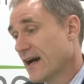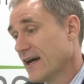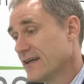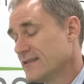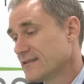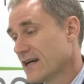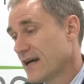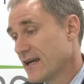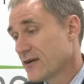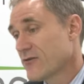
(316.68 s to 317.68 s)
And
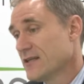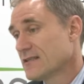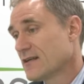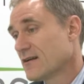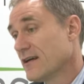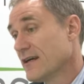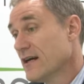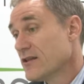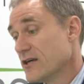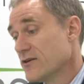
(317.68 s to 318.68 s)
increasingly,
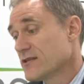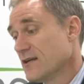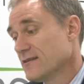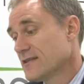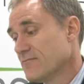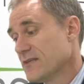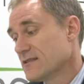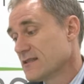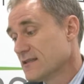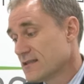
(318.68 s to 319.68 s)
the utility
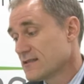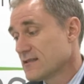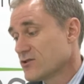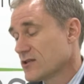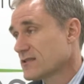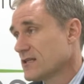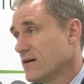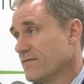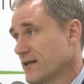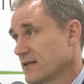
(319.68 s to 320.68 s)
business isn't just
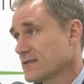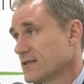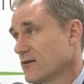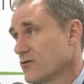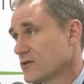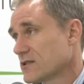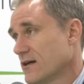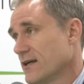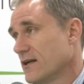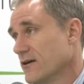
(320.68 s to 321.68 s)
serving a single
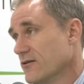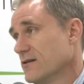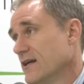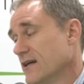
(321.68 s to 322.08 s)
silo.